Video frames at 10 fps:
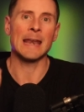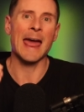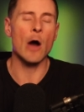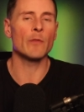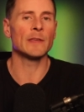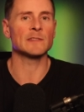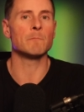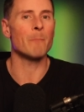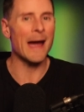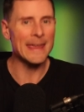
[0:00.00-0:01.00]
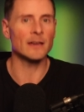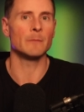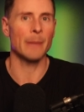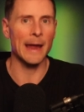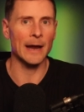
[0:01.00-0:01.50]
and how this might
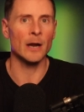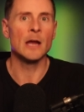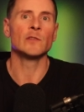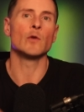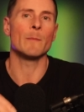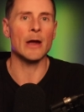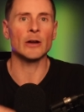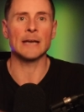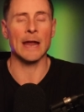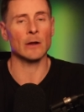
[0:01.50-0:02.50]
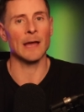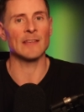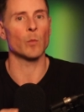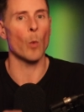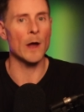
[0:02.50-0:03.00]
compare to American
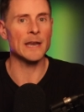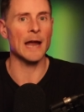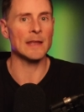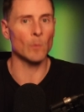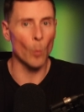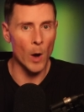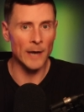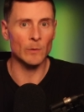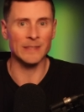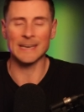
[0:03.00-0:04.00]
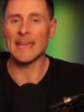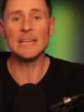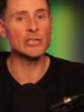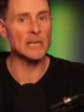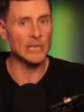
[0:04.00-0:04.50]
Airlines 191 with an
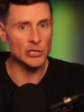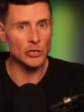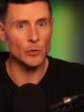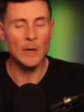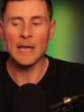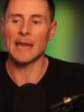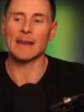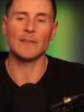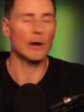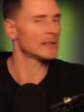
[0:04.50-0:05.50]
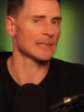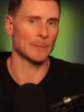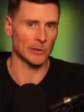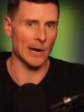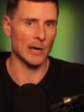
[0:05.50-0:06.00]
engine issue and a very similar